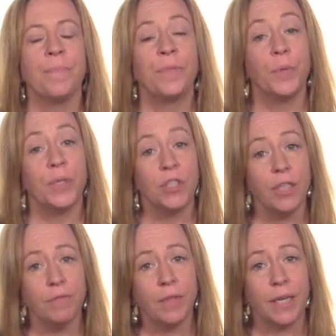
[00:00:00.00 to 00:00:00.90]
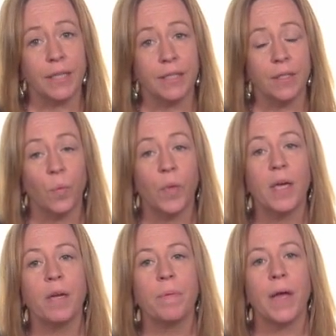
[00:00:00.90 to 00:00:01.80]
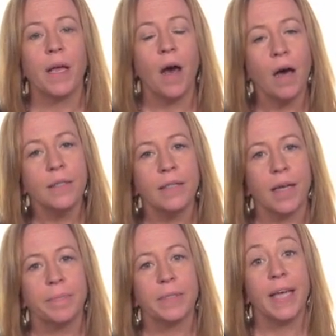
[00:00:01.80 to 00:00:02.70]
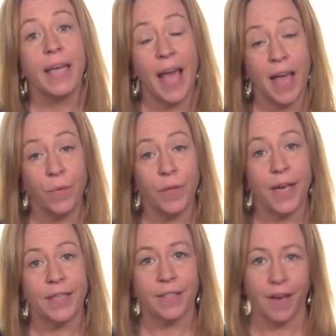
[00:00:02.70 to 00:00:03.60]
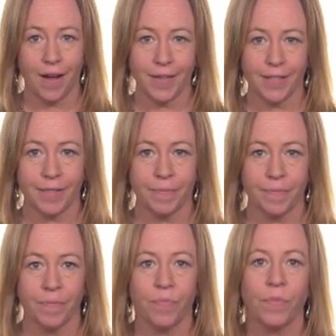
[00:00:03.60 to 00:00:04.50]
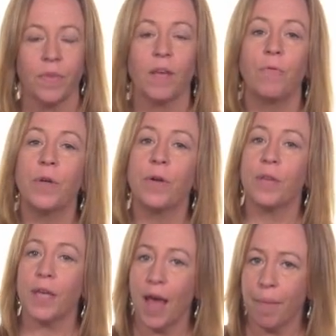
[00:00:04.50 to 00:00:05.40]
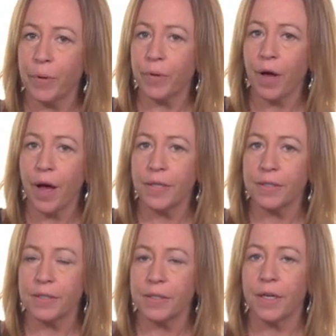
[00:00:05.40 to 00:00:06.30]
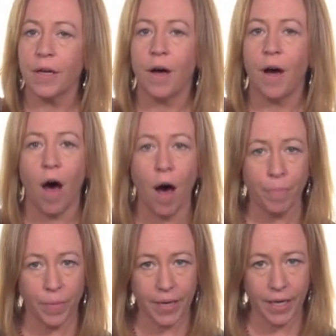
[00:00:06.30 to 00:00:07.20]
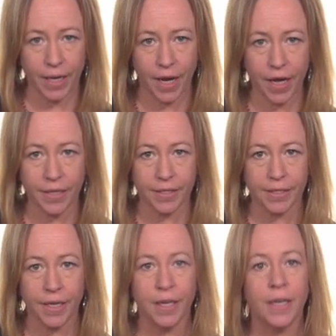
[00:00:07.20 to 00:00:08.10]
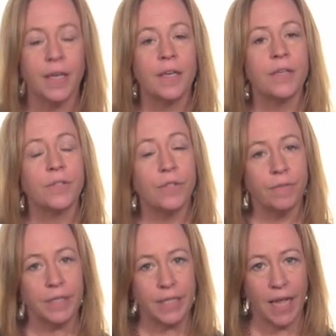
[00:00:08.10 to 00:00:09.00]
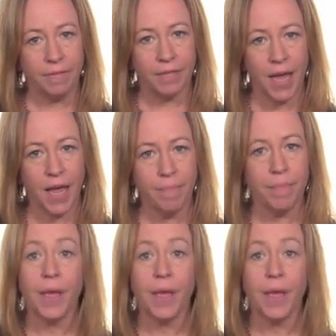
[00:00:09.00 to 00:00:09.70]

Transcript: To achieve this, we can apply concepts like annualized costs. If we know the capital cost, operating cost, service lifetime,